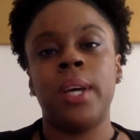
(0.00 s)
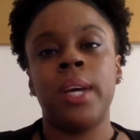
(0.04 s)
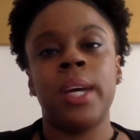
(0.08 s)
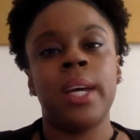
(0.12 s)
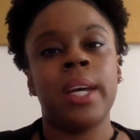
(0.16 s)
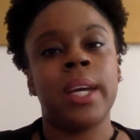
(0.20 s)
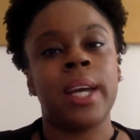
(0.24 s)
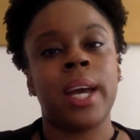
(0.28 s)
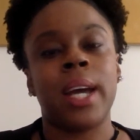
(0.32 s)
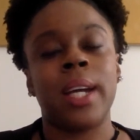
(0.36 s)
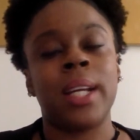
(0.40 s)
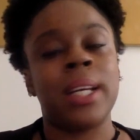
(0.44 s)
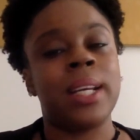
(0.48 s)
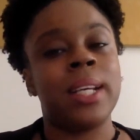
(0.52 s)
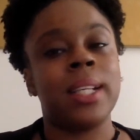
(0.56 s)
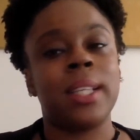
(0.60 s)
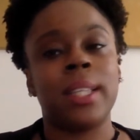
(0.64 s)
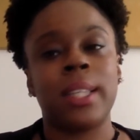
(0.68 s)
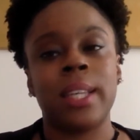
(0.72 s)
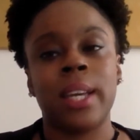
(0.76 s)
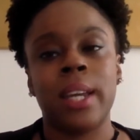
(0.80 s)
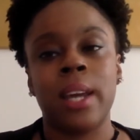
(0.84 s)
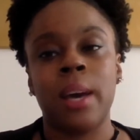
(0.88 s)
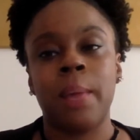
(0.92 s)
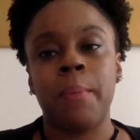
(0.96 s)
kind of get
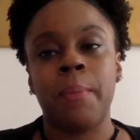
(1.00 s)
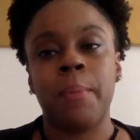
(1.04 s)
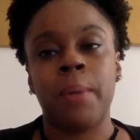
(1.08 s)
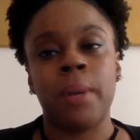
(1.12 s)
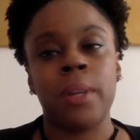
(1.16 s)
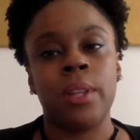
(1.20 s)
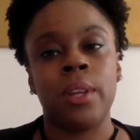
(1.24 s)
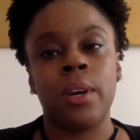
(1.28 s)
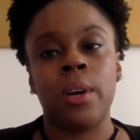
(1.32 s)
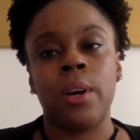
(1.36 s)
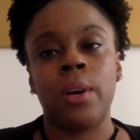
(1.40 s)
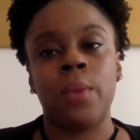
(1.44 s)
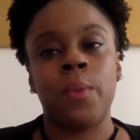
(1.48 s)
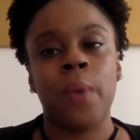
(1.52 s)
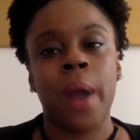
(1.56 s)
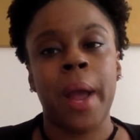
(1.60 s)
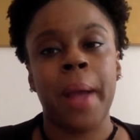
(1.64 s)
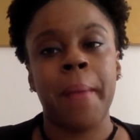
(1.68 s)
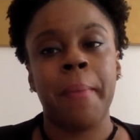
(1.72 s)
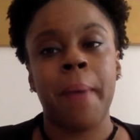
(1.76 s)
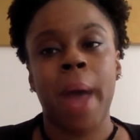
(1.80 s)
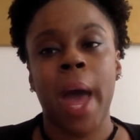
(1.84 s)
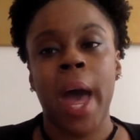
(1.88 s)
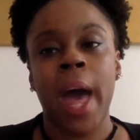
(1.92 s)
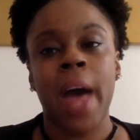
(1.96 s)
set up on the
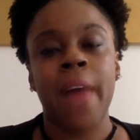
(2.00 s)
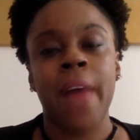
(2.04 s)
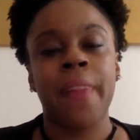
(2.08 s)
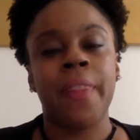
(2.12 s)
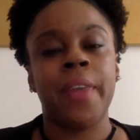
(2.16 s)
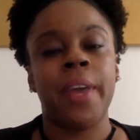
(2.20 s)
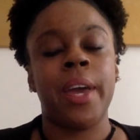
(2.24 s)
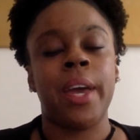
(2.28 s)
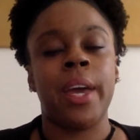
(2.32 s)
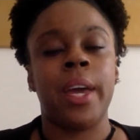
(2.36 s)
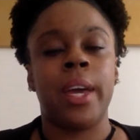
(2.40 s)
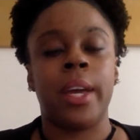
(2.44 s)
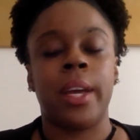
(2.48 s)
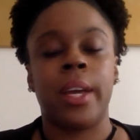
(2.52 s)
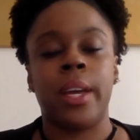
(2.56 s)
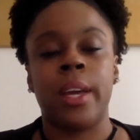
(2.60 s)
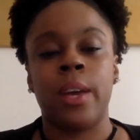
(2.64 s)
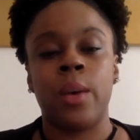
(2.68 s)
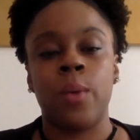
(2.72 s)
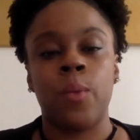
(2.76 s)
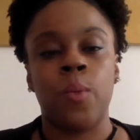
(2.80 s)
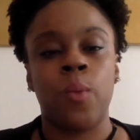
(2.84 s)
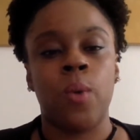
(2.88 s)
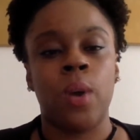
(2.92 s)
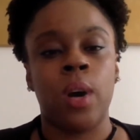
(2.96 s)
right path and
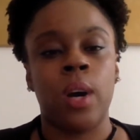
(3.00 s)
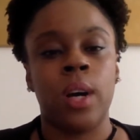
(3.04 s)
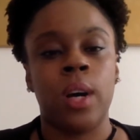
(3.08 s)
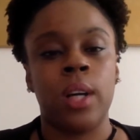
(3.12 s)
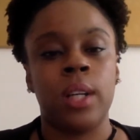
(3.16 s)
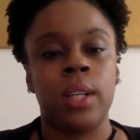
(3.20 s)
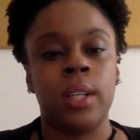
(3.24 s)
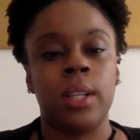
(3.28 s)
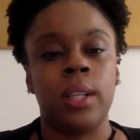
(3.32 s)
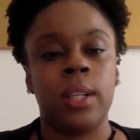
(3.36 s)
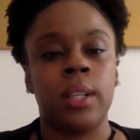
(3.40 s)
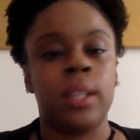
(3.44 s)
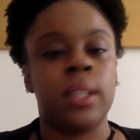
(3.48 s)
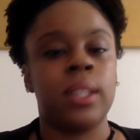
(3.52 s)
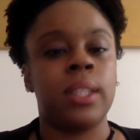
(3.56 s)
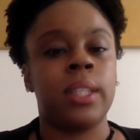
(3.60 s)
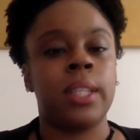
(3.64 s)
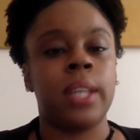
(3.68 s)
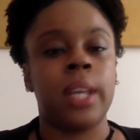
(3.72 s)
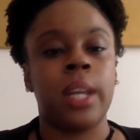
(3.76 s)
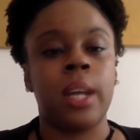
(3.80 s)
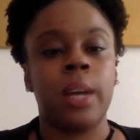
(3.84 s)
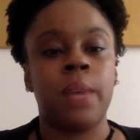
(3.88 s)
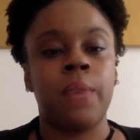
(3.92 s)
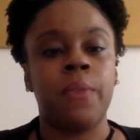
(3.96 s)
get one
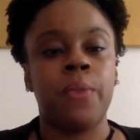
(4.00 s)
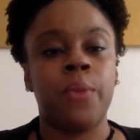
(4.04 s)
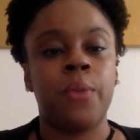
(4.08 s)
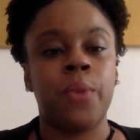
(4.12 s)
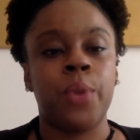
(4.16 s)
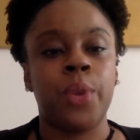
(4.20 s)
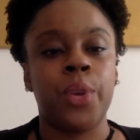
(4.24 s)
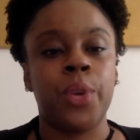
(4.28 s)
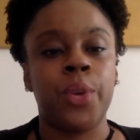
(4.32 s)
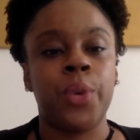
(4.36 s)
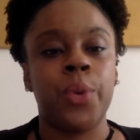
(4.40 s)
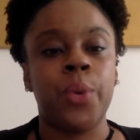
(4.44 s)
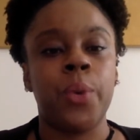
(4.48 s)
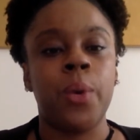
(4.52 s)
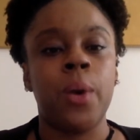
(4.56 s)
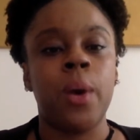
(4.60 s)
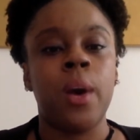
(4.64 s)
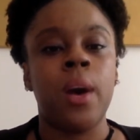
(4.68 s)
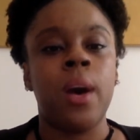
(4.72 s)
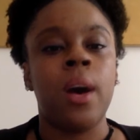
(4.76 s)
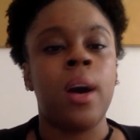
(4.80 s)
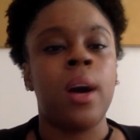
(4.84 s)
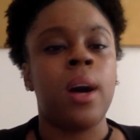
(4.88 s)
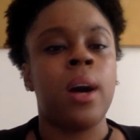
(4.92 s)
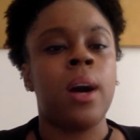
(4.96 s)
set up for you.
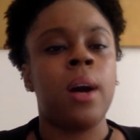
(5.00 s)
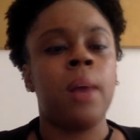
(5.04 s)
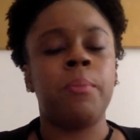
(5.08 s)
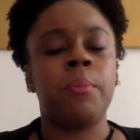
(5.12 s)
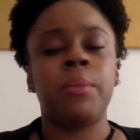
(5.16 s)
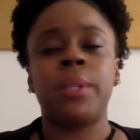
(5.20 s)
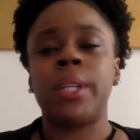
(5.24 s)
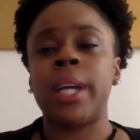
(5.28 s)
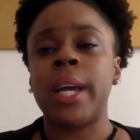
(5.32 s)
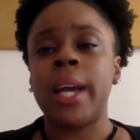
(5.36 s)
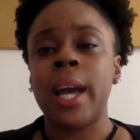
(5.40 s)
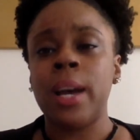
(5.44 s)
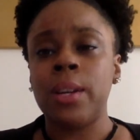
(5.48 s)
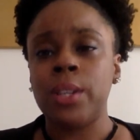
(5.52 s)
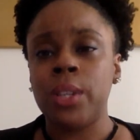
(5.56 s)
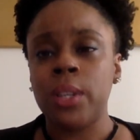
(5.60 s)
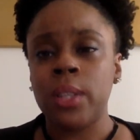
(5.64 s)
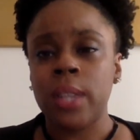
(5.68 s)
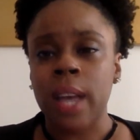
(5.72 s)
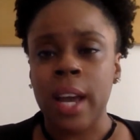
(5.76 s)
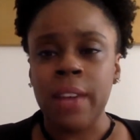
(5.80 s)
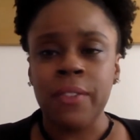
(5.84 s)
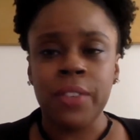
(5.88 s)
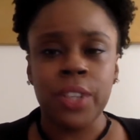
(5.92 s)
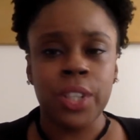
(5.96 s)
Check out your
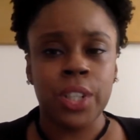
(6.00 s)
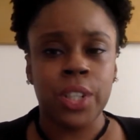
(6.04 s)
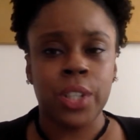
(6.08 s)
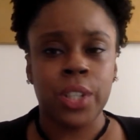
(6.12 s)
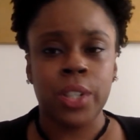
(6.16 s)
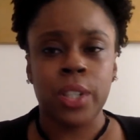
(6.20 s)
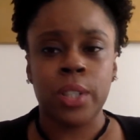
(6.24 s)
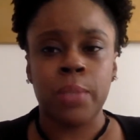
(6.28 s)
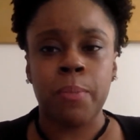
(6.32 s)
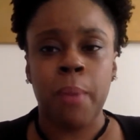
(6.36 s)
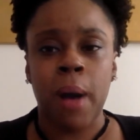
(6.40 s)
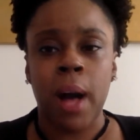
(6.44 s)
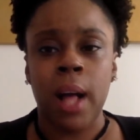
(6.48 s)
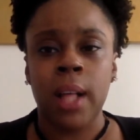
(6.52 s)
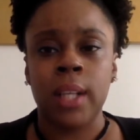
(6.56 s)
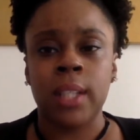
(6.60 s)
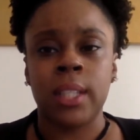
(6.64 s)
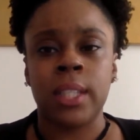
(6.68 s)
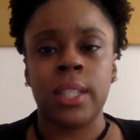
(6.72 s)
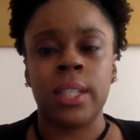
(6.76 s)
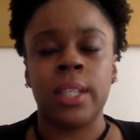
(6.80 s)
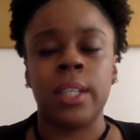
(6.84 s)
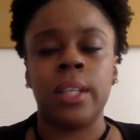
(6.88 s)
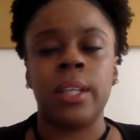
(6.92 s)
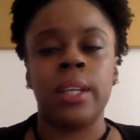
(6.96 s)
life insurance
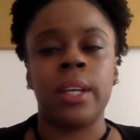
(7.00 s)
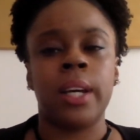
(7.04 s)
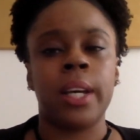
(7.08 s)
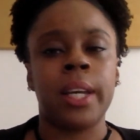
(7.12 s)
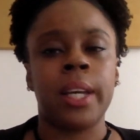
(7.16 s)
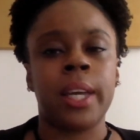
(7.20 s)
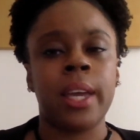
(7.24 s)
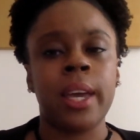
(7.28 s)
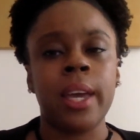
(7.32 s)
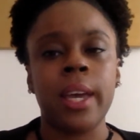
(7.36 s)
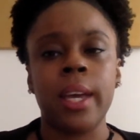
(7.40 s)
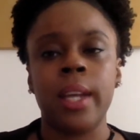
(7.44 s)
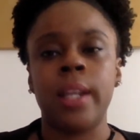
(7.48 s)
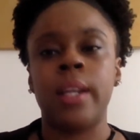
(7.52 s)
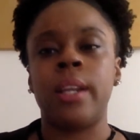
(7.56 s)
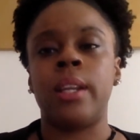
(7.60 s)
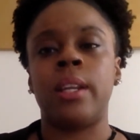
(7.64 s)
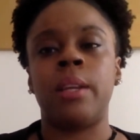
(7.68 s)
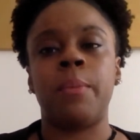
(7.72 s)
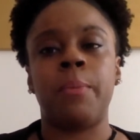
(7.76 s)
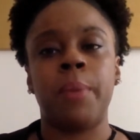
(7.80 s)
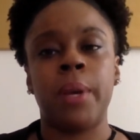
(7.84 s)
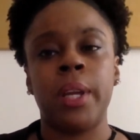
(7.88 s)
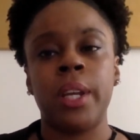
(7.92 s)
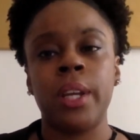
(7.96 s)
policy. Again,
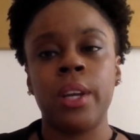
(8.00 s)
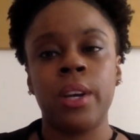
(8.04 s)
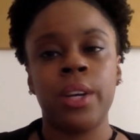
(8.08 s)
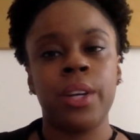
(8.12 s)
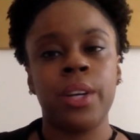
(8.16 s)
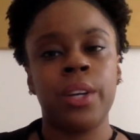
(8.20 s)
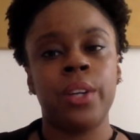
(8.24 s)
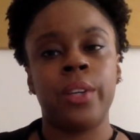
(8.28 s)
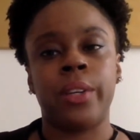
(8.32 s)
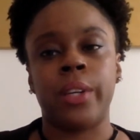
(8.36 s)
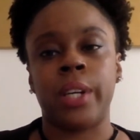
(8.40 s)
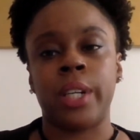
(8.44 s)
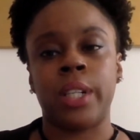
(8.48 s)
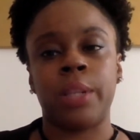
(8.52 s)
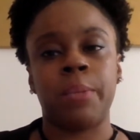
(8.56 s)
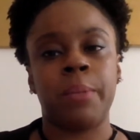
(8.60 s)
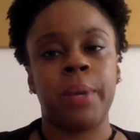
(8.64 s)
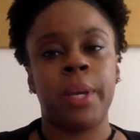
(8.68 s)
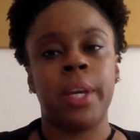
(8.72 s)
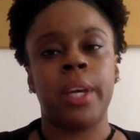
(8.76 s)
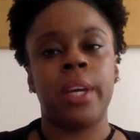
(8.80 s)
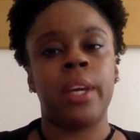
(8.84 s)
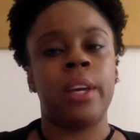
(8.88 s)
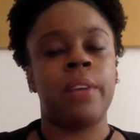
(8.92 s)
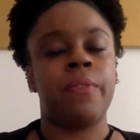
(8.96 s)
depending on your
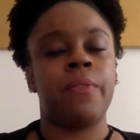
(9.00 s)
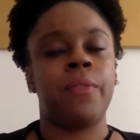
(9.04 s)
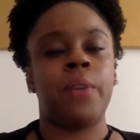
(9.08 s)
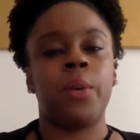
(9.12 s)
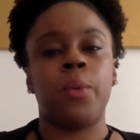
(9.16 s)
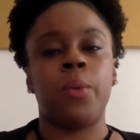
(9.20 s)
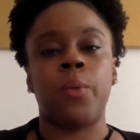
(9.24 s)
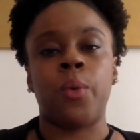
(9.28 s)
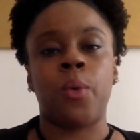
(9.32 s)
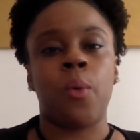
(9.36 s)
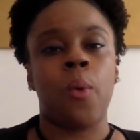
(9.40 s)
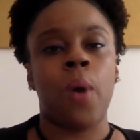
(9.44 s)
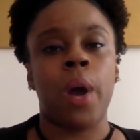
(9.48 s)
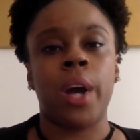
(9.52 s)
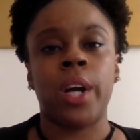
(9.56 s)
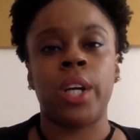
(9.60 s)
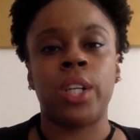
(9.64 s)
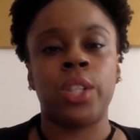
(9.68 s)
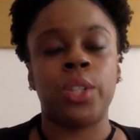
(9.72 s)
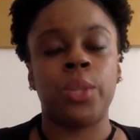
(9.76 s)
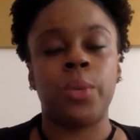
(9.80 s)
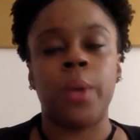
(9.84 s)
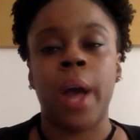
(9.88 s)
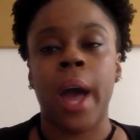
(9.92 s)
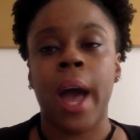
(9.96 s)
judgment, if it
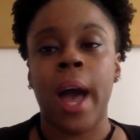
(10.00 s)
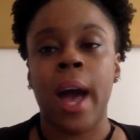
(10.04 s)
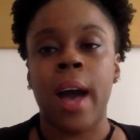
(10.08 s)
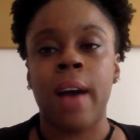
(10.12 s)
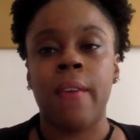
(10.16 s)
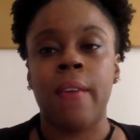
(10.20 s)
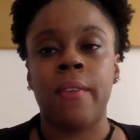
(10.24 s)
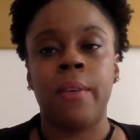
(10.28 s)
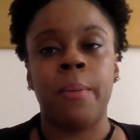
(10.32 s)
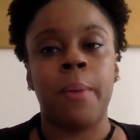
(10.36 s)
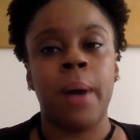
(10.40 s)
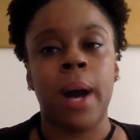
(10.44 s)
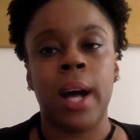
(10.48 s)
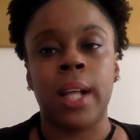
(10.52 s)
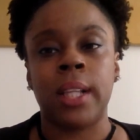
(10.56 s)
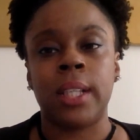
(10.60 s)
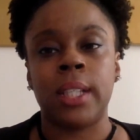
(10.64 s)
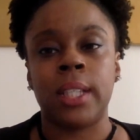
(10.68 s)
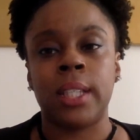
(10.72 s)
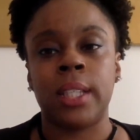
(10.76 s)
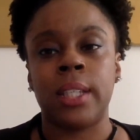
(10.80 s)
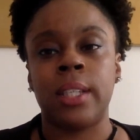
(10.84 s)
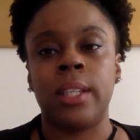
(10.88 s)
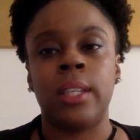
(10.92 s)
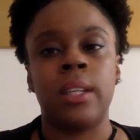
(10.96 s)
requires you to have a
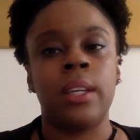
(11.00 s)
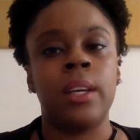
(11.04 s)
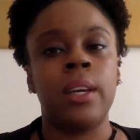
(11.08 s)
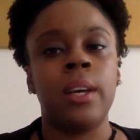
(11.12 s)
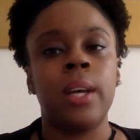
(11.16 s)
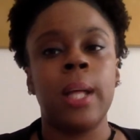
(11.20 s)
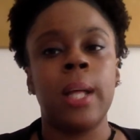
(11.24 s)
policy,